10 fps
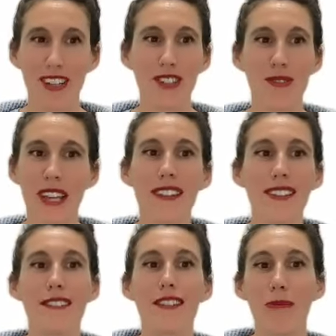Could you tell
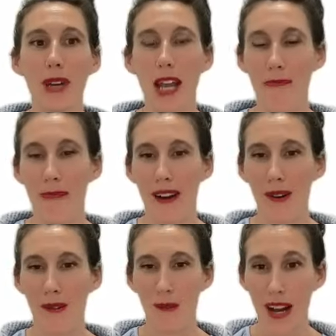us a little bit
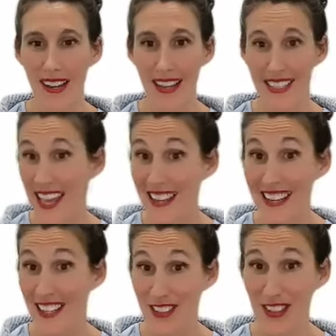about what
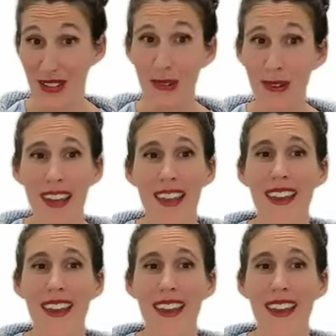attendings do